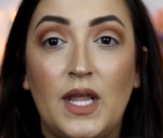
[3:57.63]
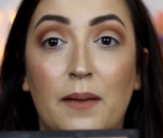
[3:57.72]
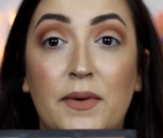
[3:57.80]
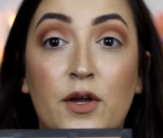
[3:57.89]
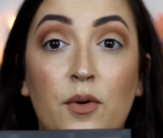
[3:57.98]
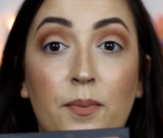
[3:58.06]
I'm
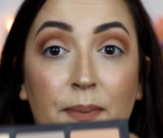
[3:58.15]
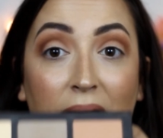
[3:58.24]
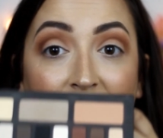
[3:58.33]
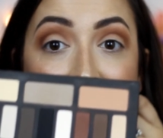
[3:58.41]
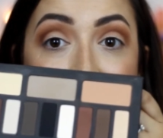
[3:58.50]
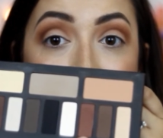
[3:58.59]
going to go
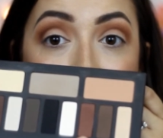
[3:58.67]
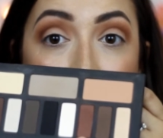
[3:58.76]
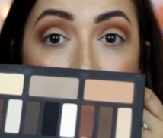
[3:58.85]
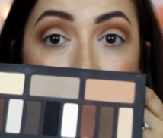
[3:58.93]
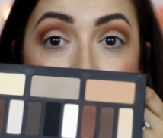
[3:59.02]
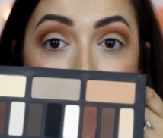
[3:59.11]
back
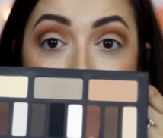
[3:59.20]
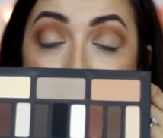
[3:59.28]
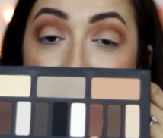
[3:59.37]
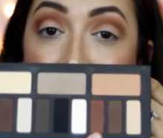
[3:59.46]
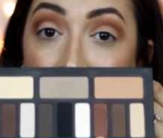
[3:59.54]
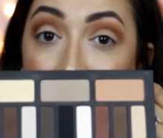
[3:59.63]
in with the
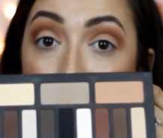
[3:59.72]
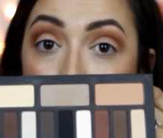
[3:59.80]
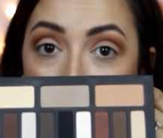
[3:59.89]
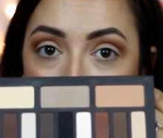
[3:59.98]
same